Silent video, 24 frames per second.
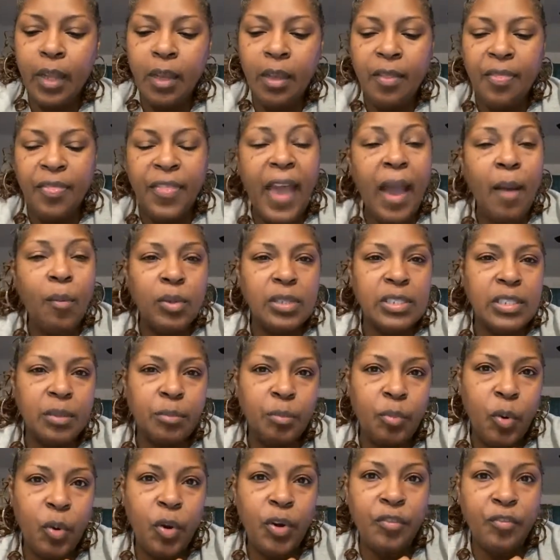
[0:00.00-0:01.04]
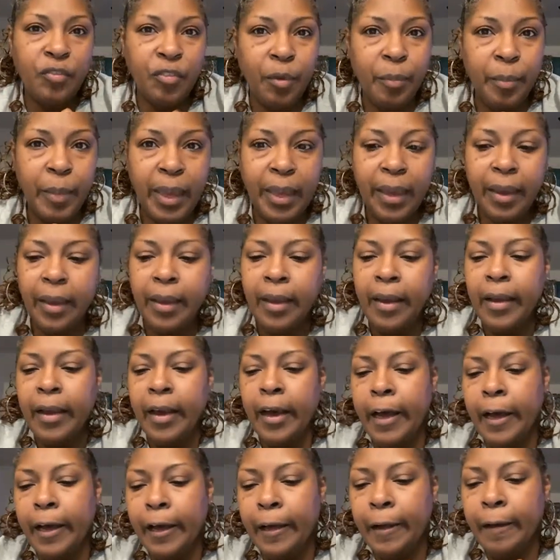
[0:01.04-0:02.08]
that was important for me.
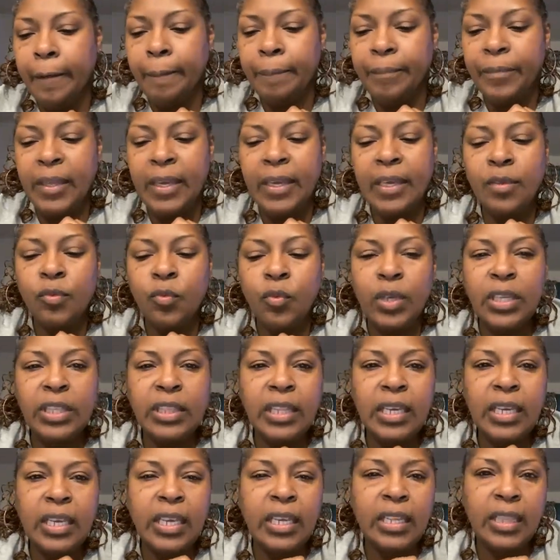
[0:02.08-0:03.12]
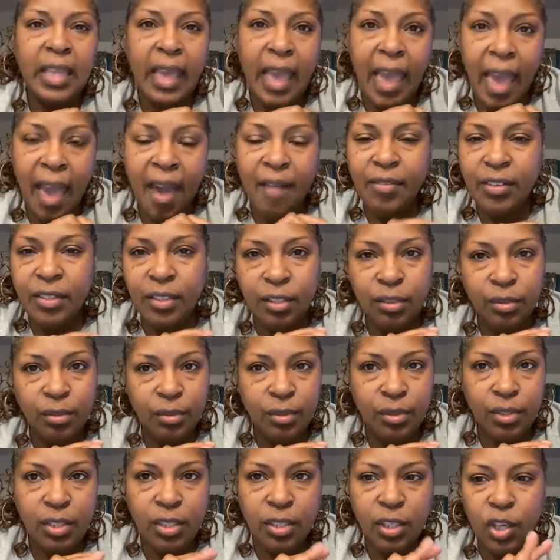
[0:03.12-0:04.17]
Then rethinking the
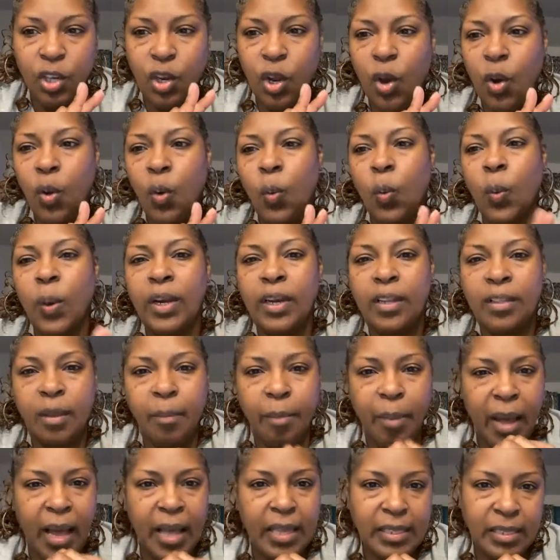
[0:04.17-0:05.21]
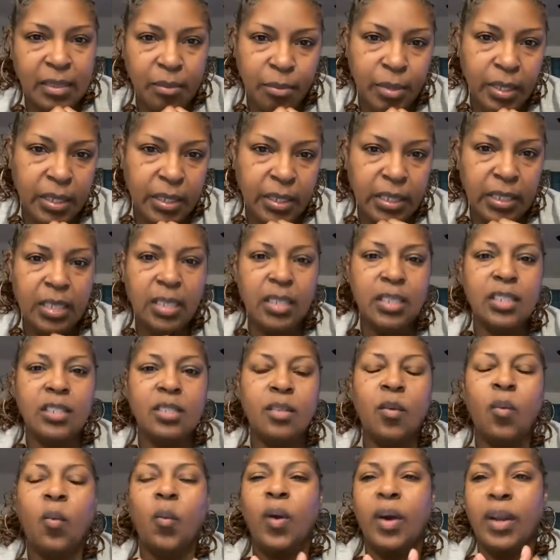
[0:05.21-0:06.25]
avenues, what are the possibilities?
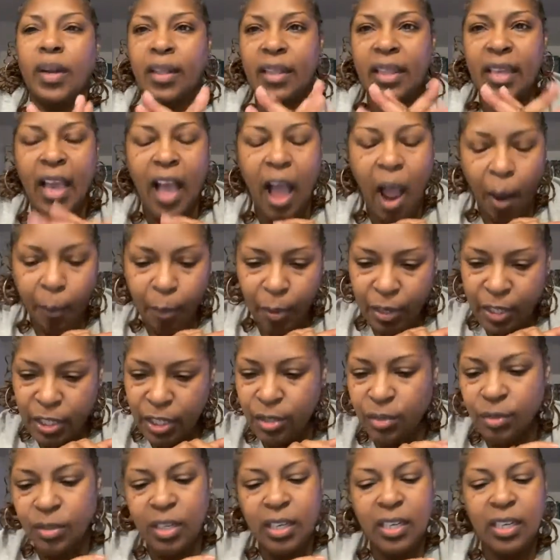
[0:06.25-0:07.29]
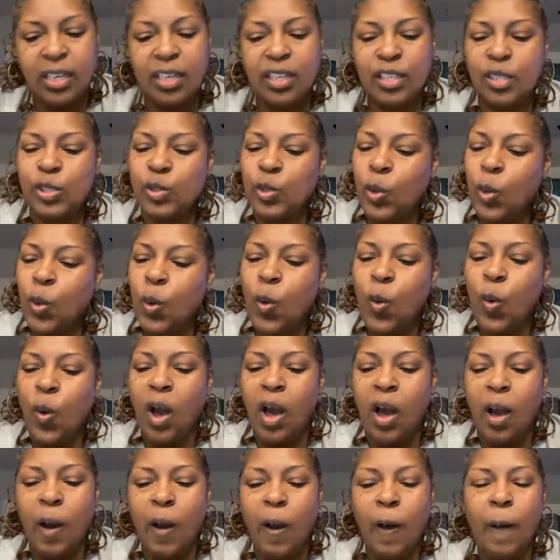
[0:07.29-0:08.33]
What are the opportunities?
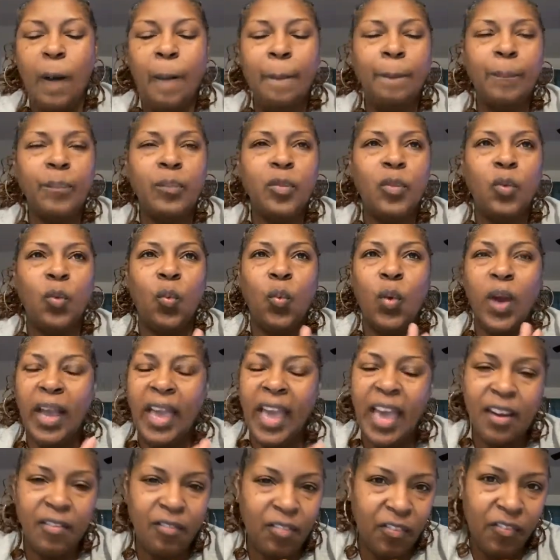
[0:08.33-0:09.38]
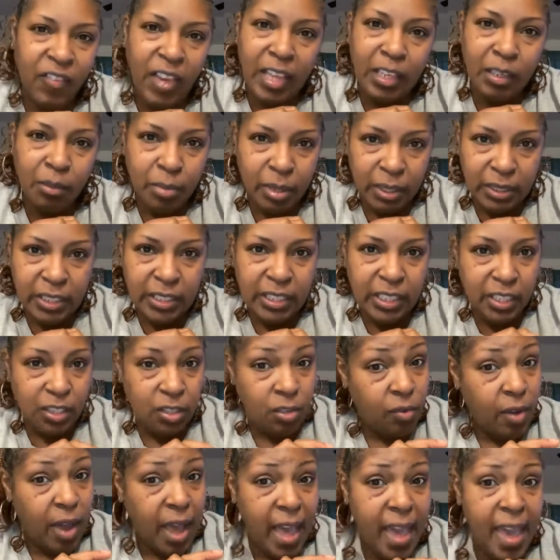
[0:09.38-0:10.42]
What kind of availability
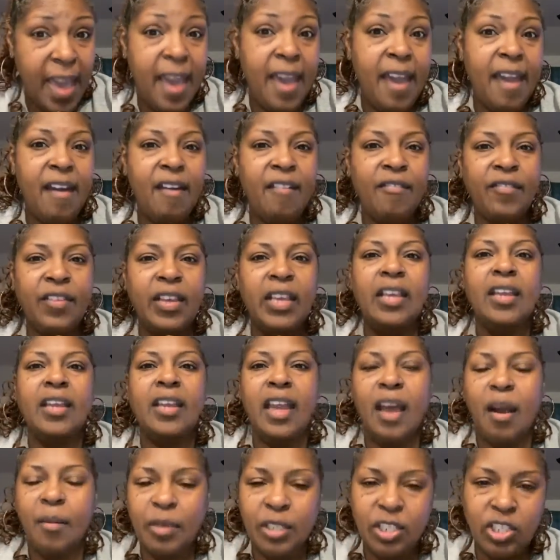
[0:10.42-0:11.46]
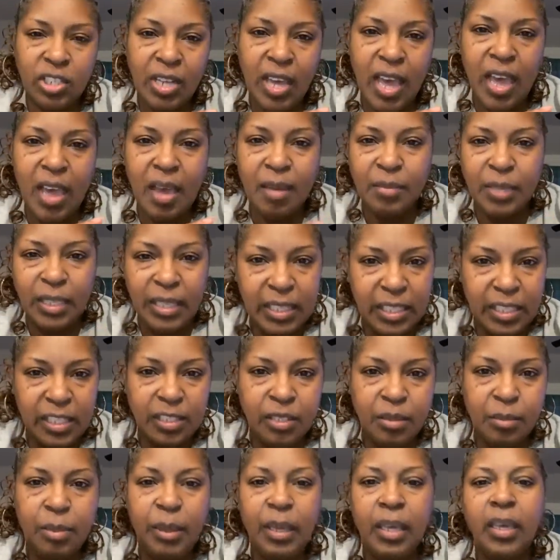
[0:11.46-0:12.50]
do I have? And how much time needs
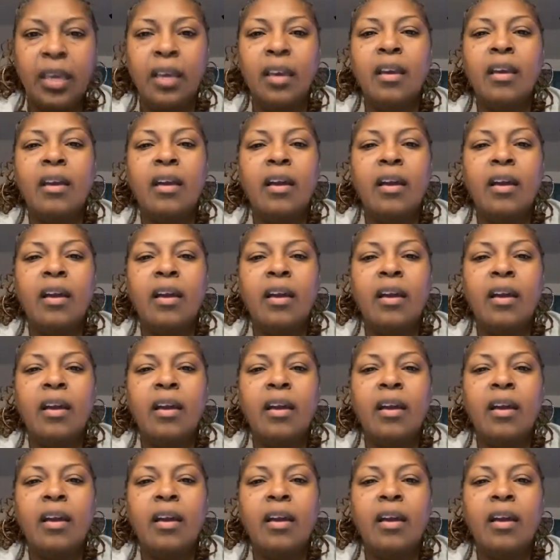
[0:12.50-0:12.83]
to be